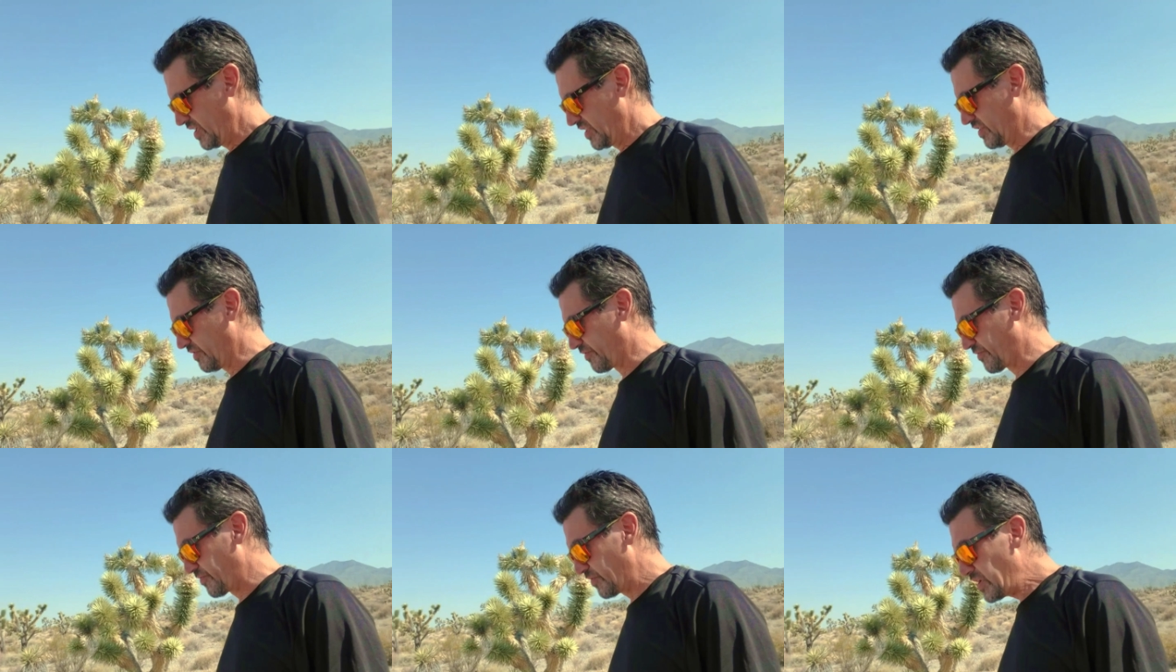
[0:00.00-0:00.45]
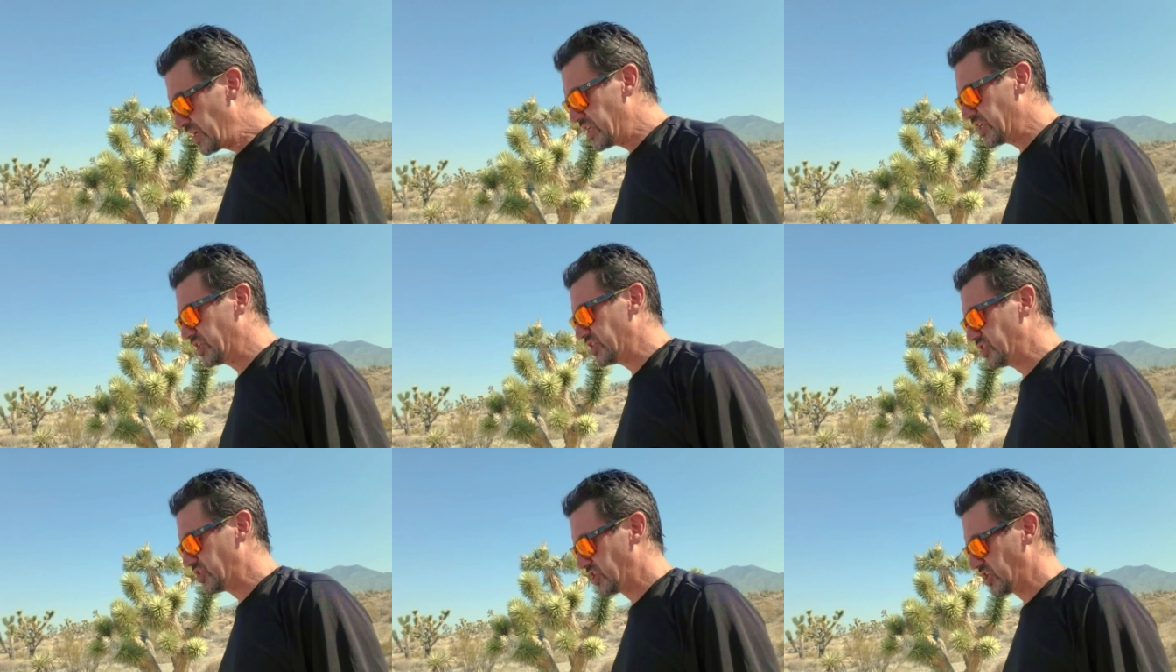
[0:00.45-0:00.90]
the
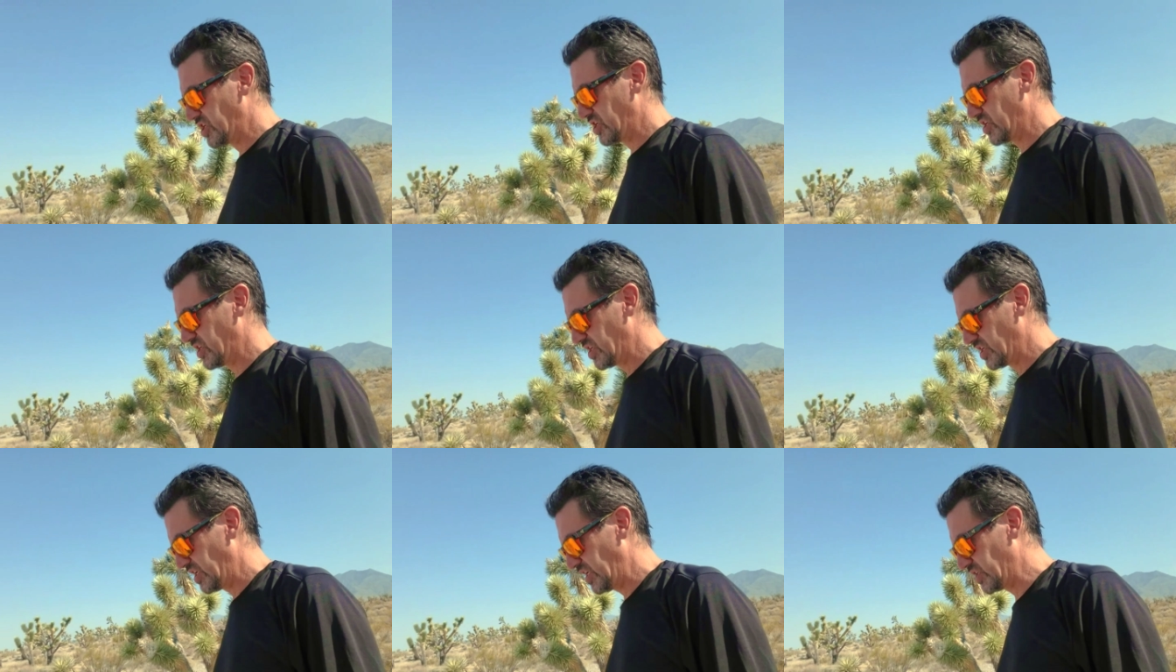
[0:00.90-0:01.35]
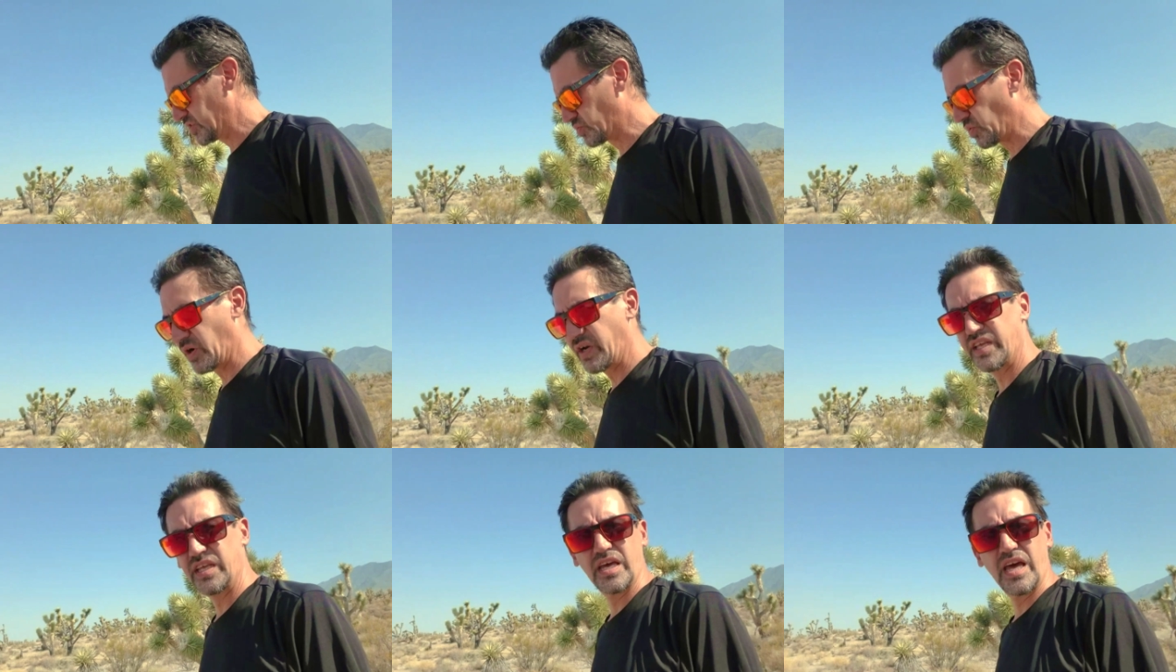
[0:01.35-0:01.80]
fridge is
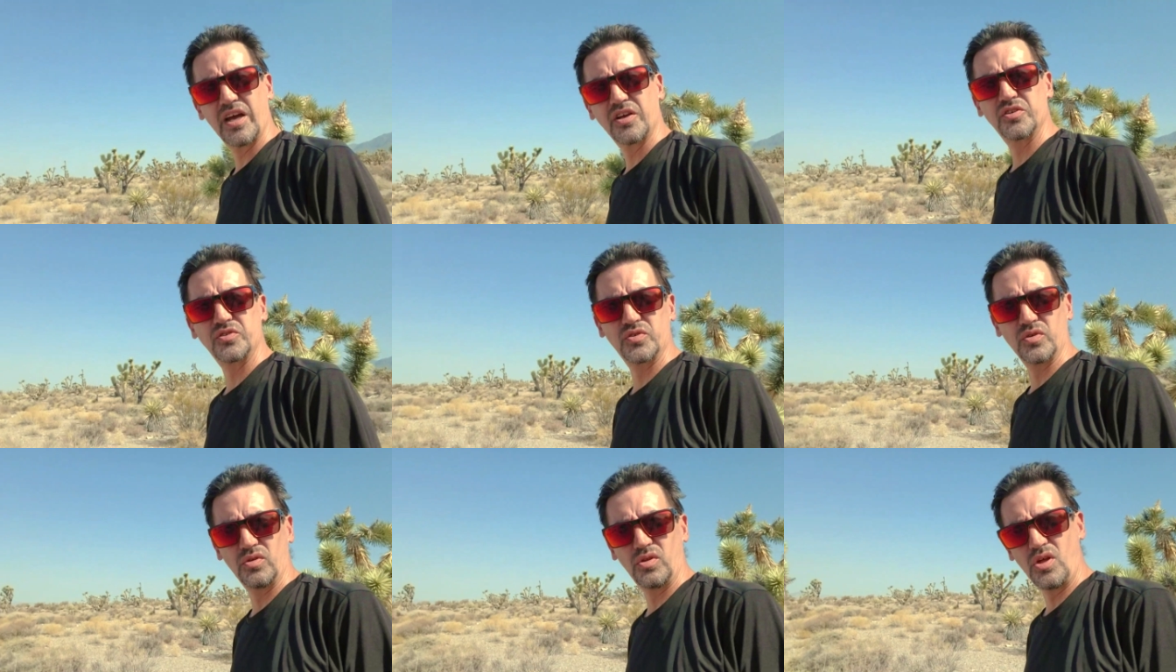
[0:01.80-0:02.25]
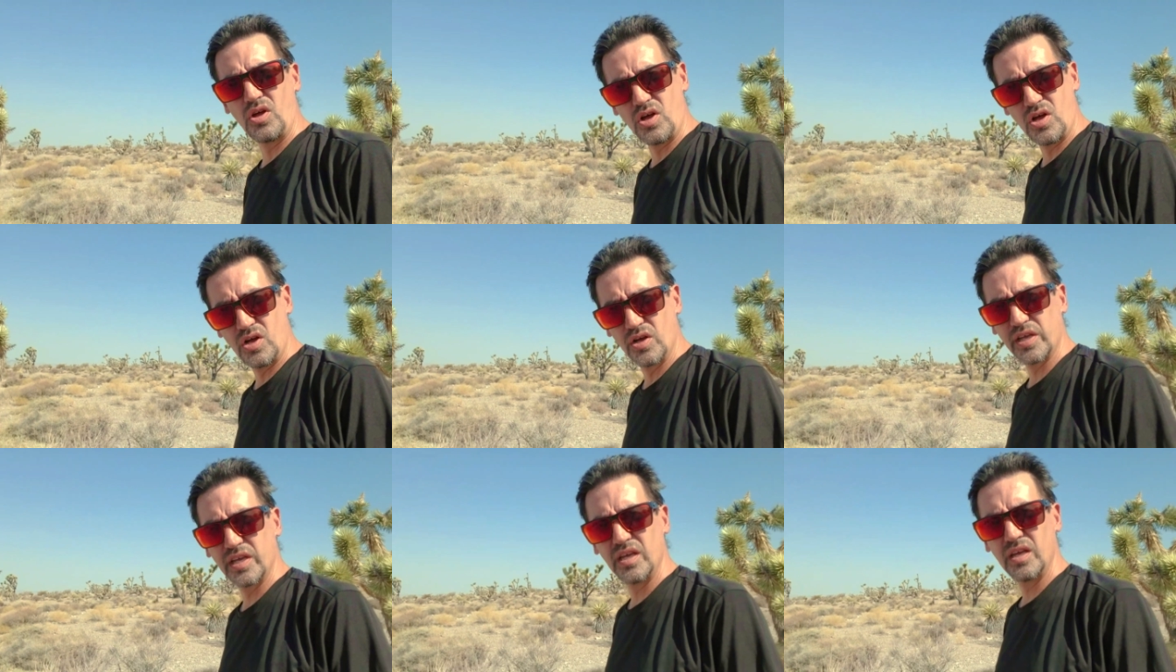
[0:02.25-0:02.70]
running extra
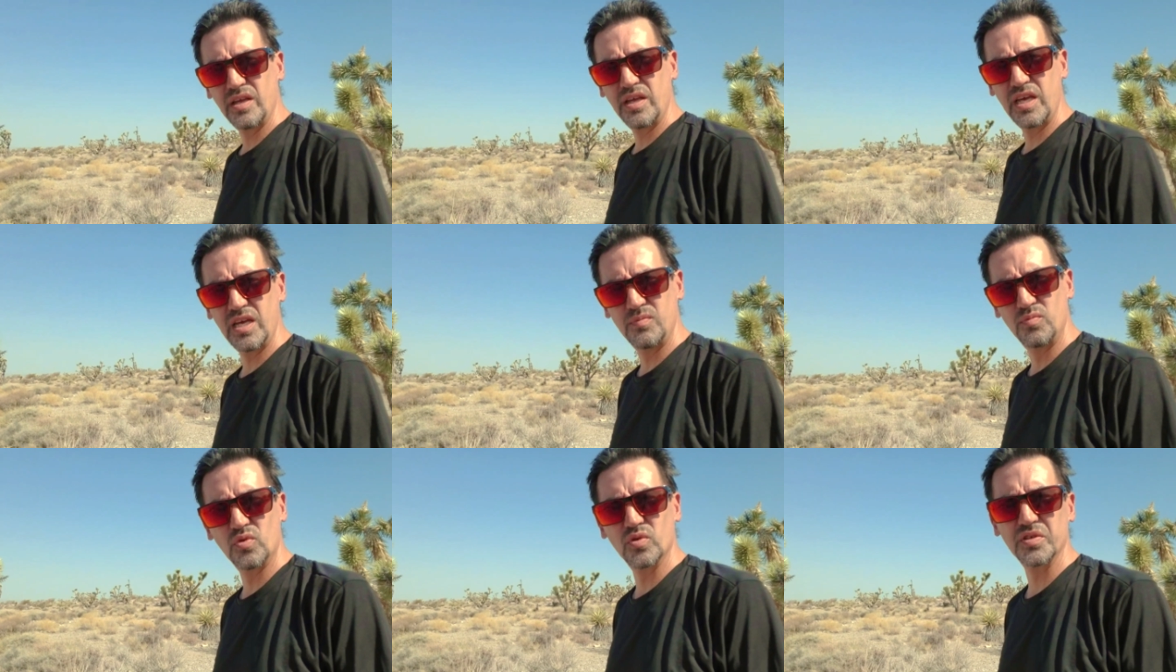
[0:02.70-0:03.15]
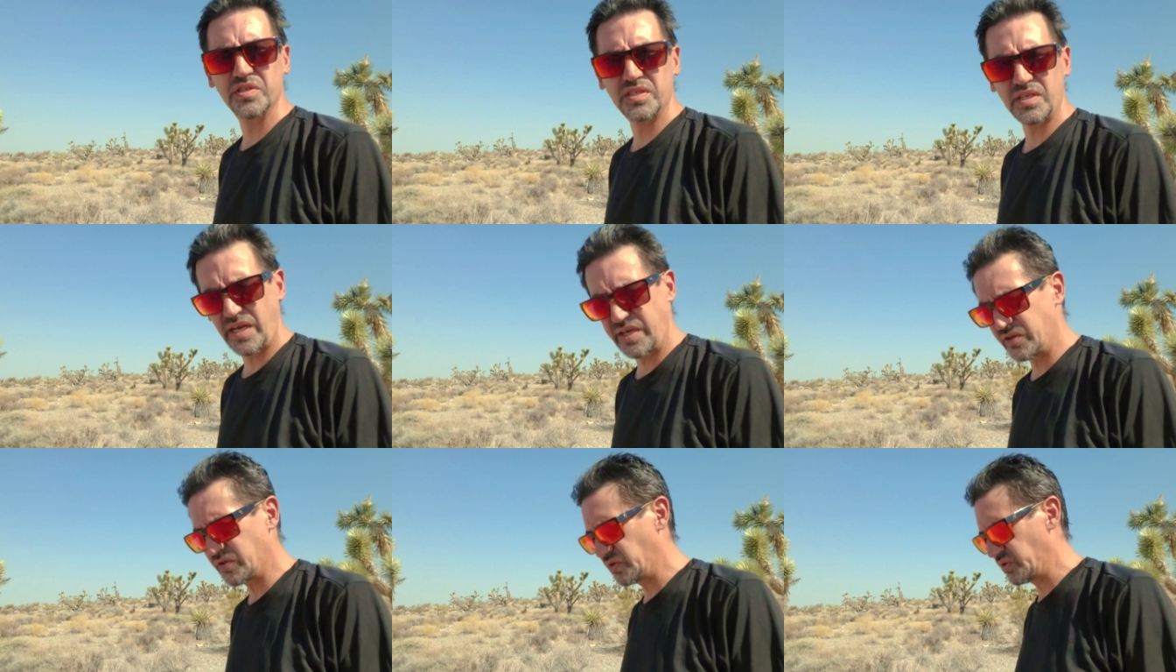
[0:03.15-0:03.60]
long and more
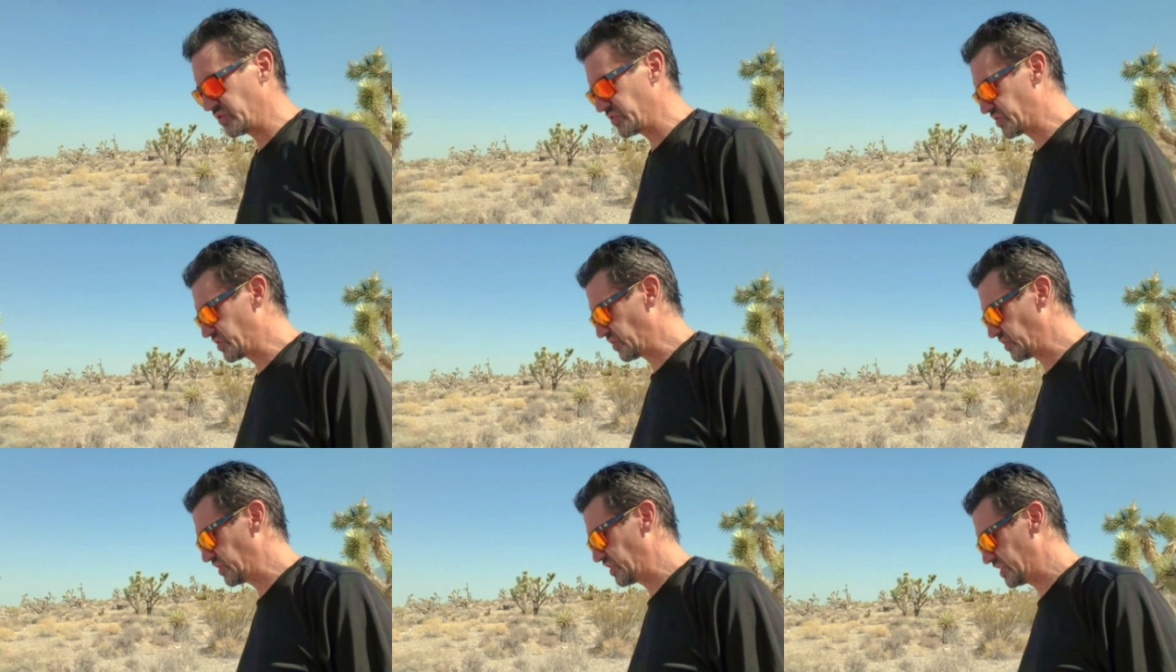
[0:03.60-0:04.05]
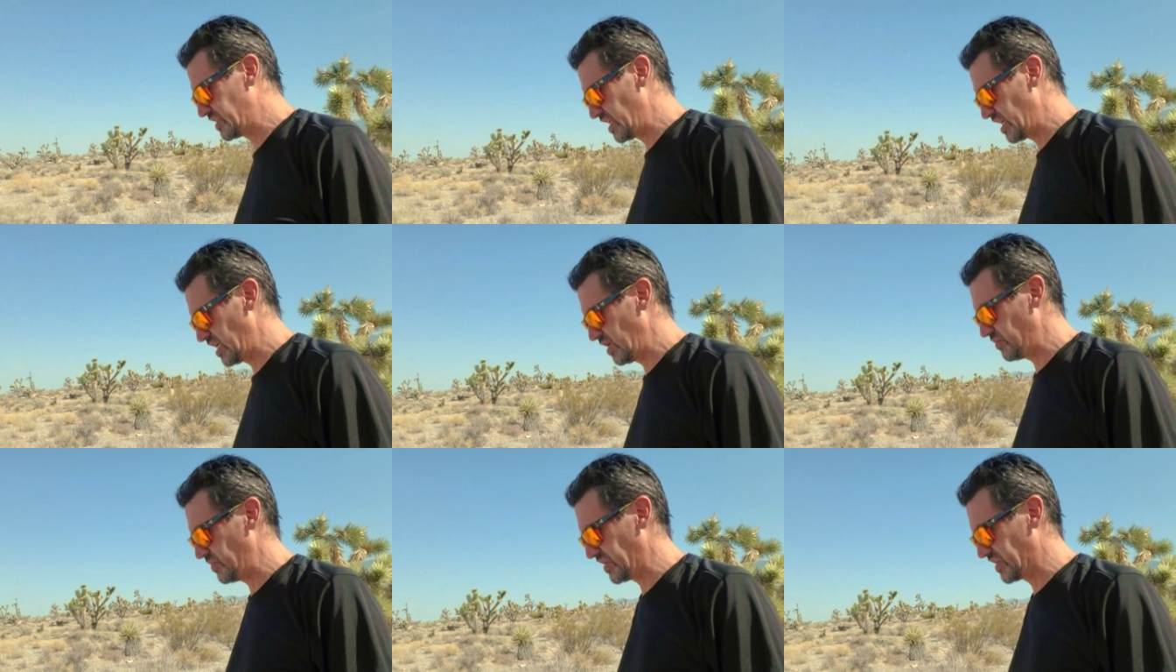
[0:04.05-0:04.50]
cycles during the
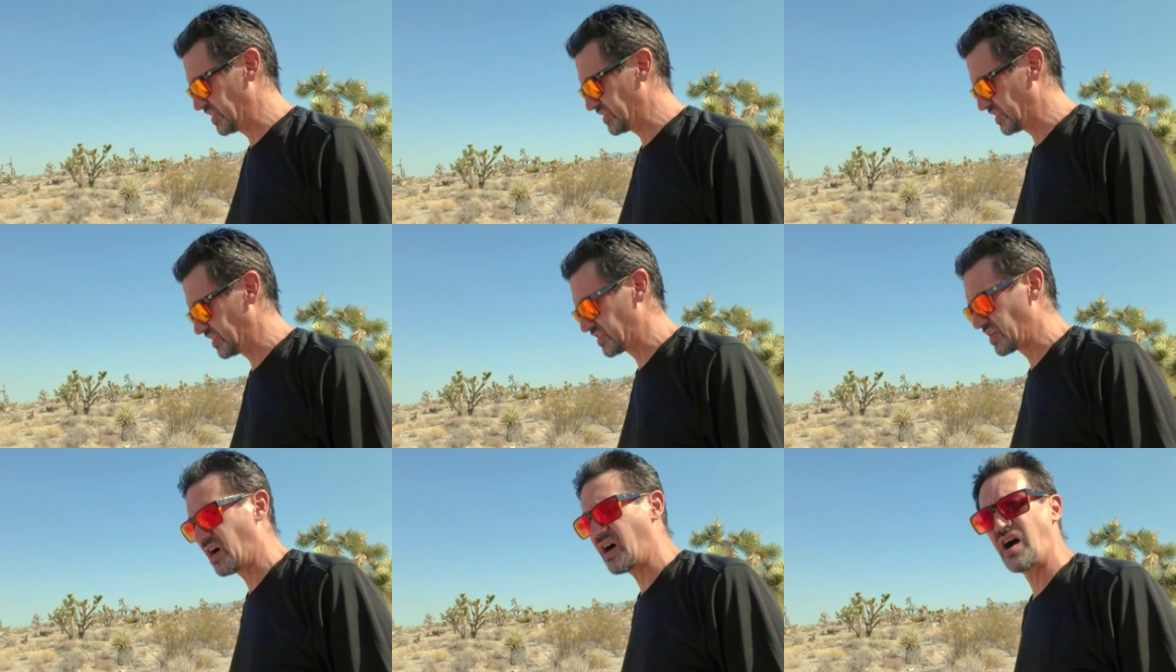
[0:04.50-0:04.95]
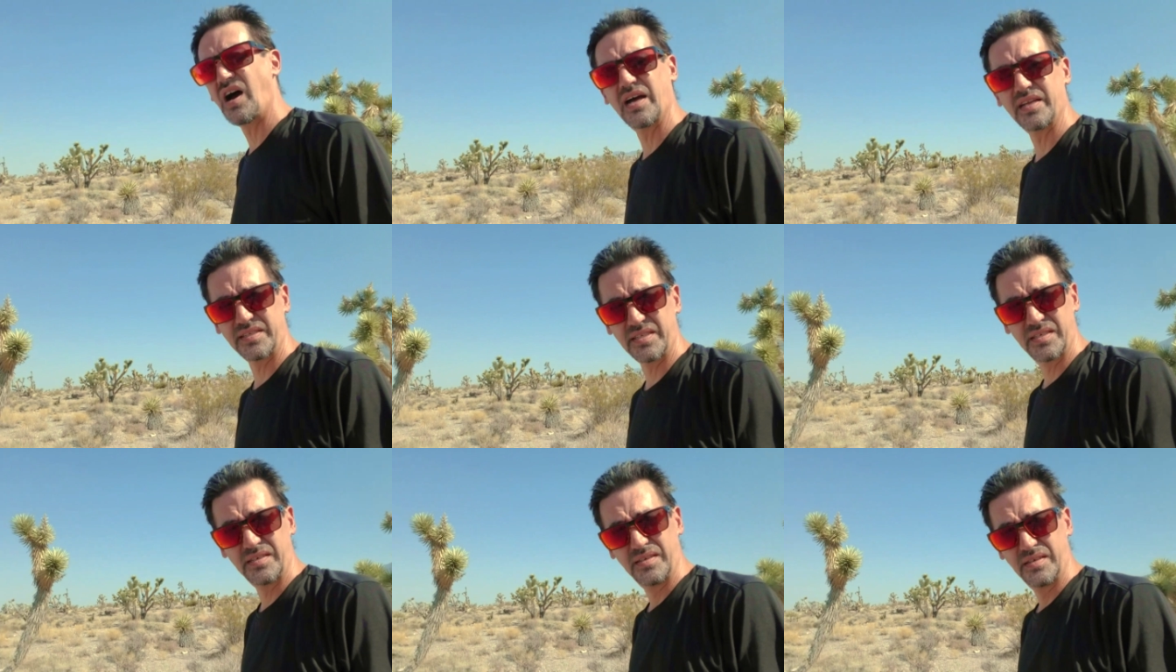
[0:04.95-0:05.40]
day because it's hot.